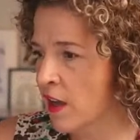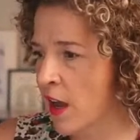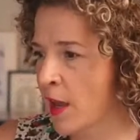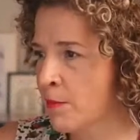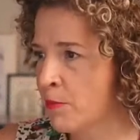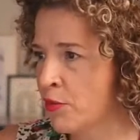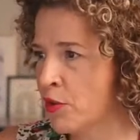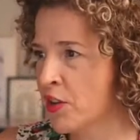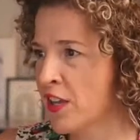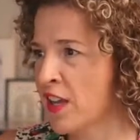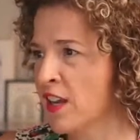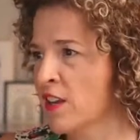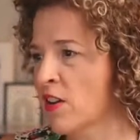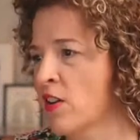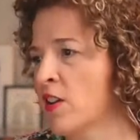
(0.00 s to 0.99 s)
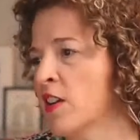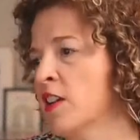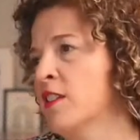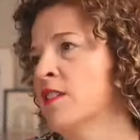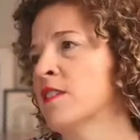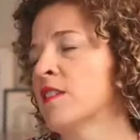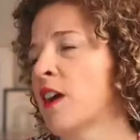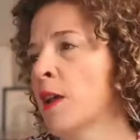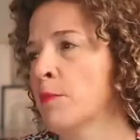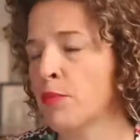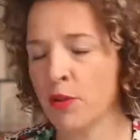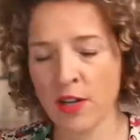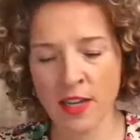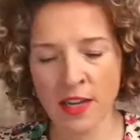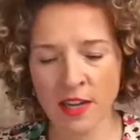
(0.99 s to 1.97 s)
I'm putting it on, I'm
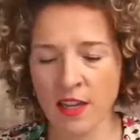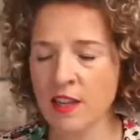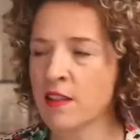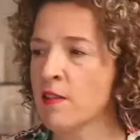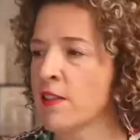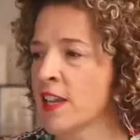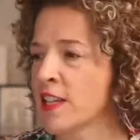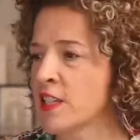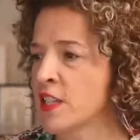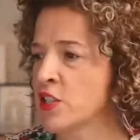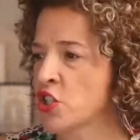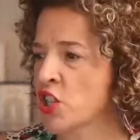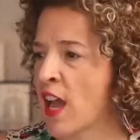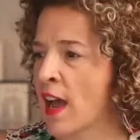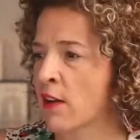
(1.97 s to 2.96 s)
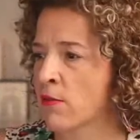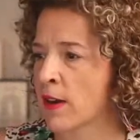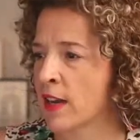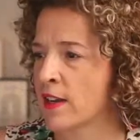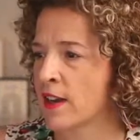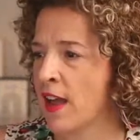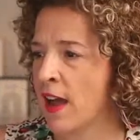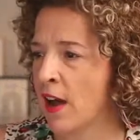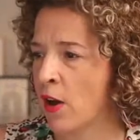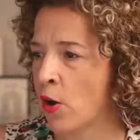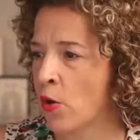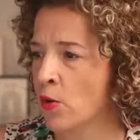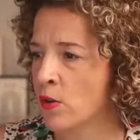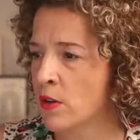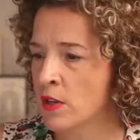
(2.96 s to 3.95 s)
putting it in the LinkedIn chat right
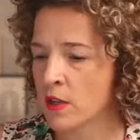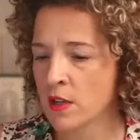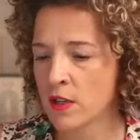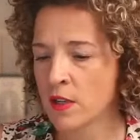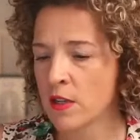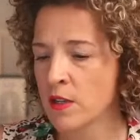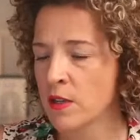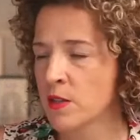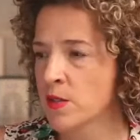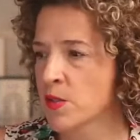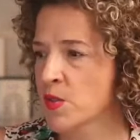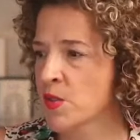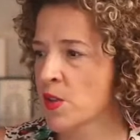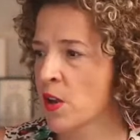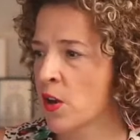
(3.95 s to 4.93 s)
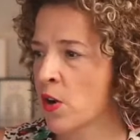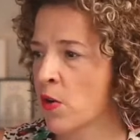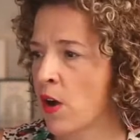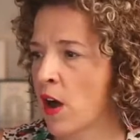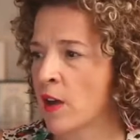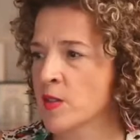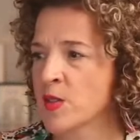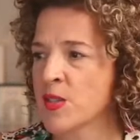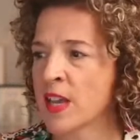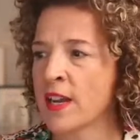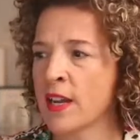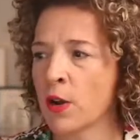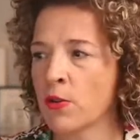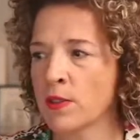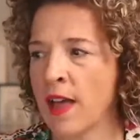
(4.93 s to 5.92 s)
now. So I'll say
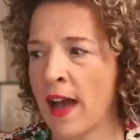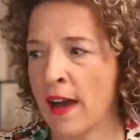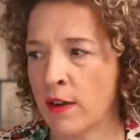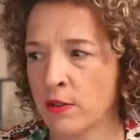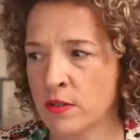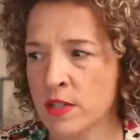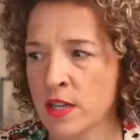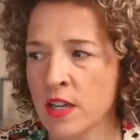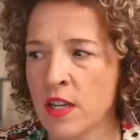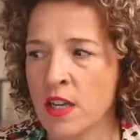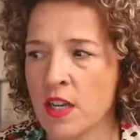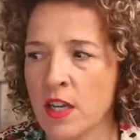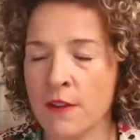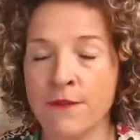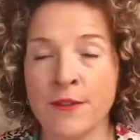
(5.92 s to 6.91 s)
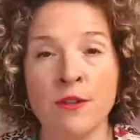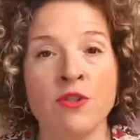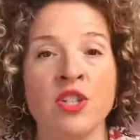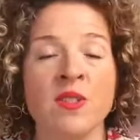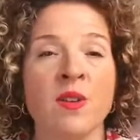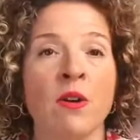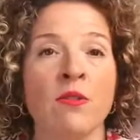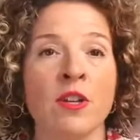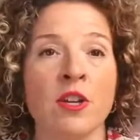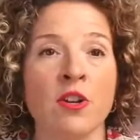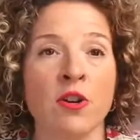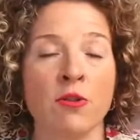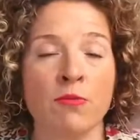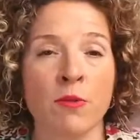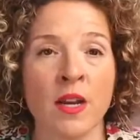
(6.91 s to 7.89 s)
it out loud. If you just go to
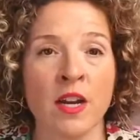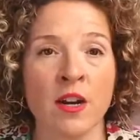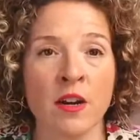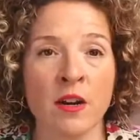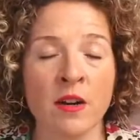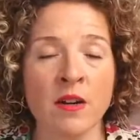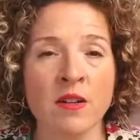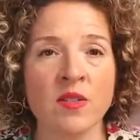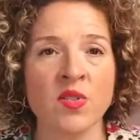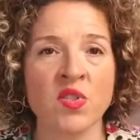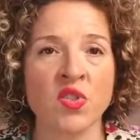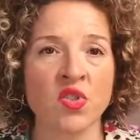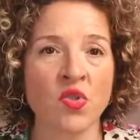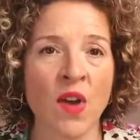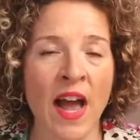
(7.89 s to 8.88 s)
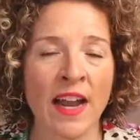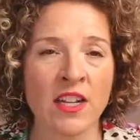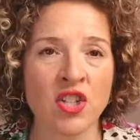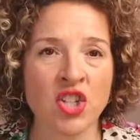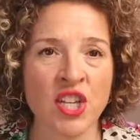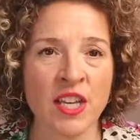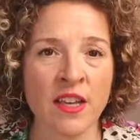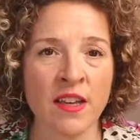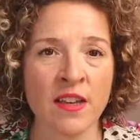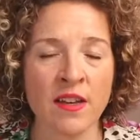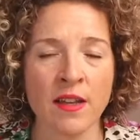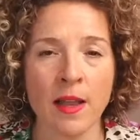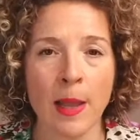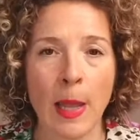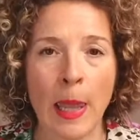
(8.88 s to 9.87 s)

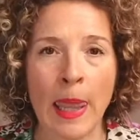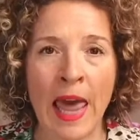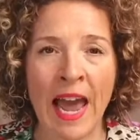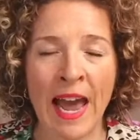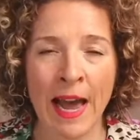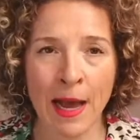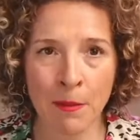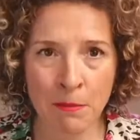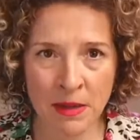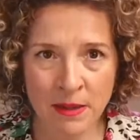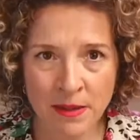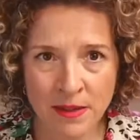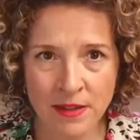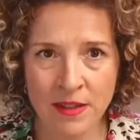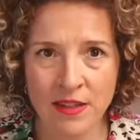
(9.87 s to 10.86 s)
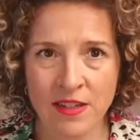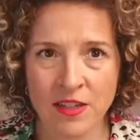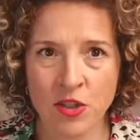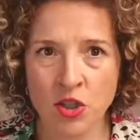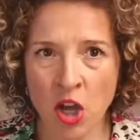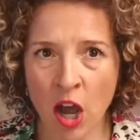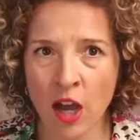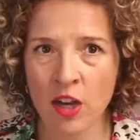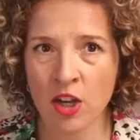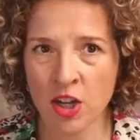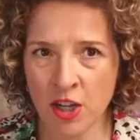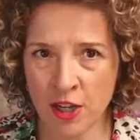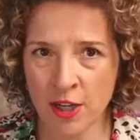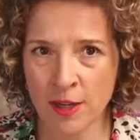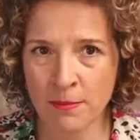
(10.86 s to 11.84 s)

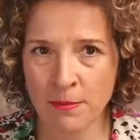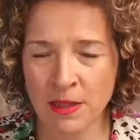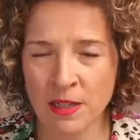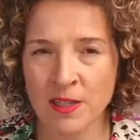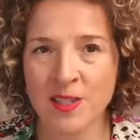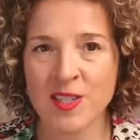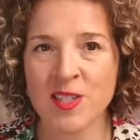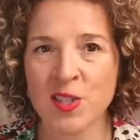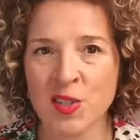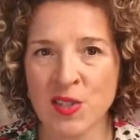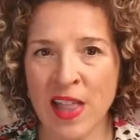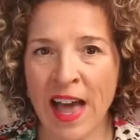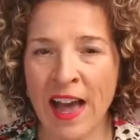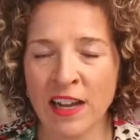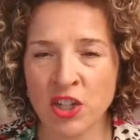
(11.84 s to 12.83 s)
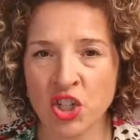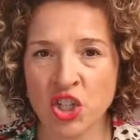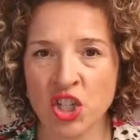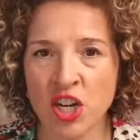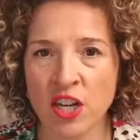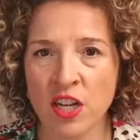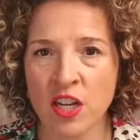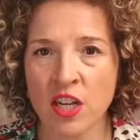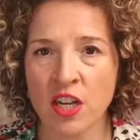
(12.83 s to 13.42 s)
careerstrategylab.com slash